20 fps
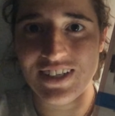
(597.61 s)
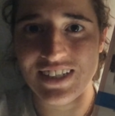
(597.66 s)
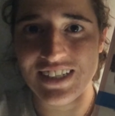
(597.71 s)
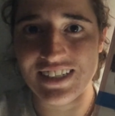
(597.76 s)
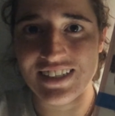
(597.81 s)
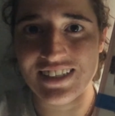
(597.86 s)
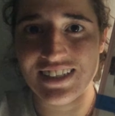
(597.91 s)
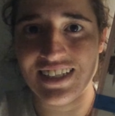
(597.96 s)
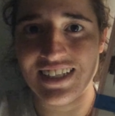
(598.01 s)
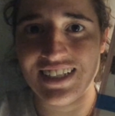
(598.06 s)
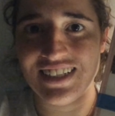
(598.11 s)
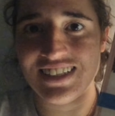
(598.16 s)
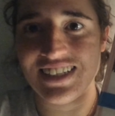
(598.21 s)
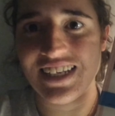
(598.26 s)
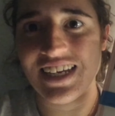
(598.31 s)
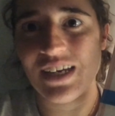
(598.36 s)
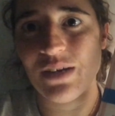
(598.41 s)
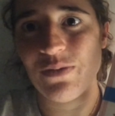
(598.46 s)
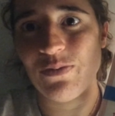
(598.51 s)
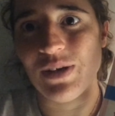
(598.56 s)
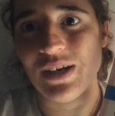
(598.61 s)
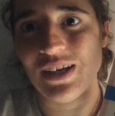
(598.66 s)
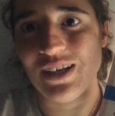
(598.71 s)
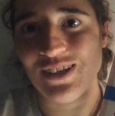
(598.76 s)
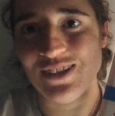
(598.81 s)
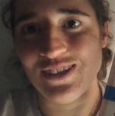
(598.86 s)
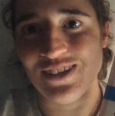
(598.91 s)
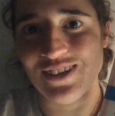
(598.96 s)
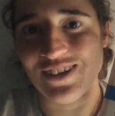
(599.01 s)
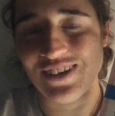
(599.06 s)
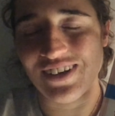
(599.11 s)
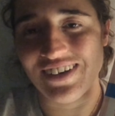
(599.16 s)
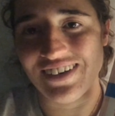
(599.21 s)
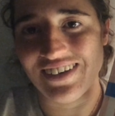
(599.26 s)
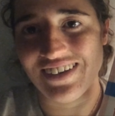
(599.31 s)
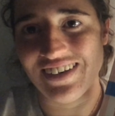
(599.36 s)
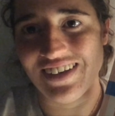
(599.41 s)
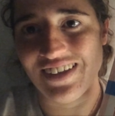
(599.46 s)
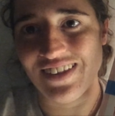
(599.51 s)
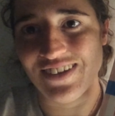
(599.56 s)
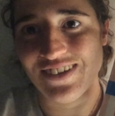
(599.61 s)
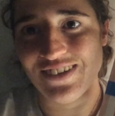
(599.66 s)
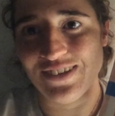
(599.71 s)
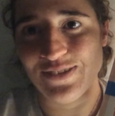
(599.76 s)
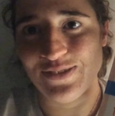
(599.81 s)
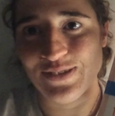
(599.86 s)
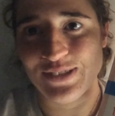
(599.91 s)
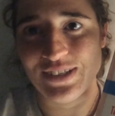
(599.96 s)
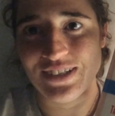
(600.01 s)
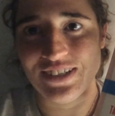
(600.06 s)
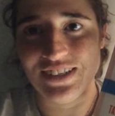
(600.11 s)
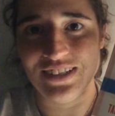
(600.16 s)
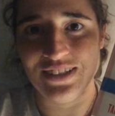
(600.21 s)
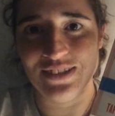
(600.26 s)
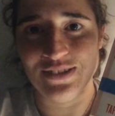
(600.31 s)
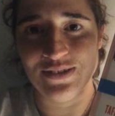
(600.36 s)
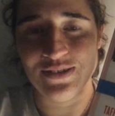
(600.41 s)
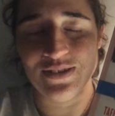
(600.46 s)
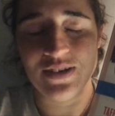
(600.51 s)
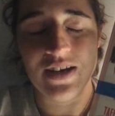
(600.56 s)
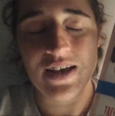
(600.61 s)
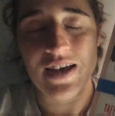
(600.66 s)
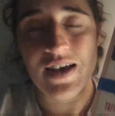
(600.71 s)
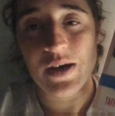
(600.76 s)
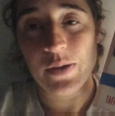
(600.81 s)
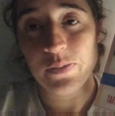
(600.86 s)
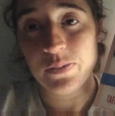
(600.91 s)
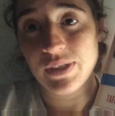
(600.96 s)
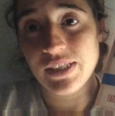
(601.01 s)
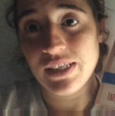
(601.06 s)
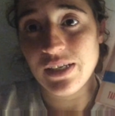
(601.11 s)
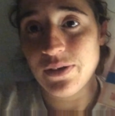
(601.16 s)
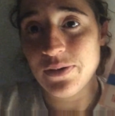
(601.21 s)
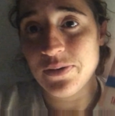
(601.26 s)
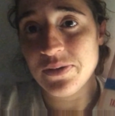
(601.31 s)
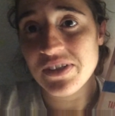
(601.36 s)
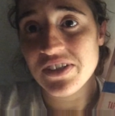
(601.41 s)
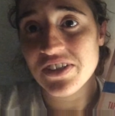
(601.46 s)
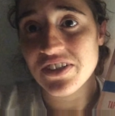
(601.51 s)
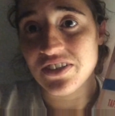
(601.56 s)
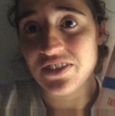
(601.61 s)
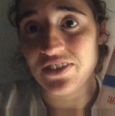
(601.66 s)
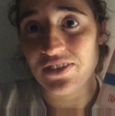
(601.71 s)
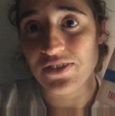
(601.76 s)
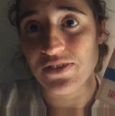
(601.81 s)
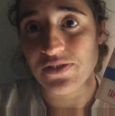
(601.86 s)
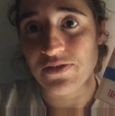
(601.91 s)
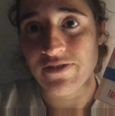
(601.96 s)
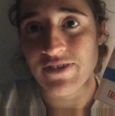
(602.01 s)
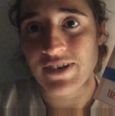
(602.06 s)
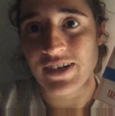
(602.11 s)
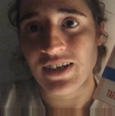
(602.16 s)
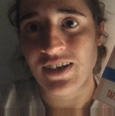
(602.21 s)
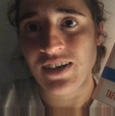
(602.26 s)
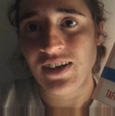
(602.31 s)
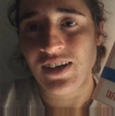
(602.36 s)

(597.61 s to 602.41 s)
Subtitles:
It's taking me a lot longer than I thought it was going to, but I'm enjoying it so far.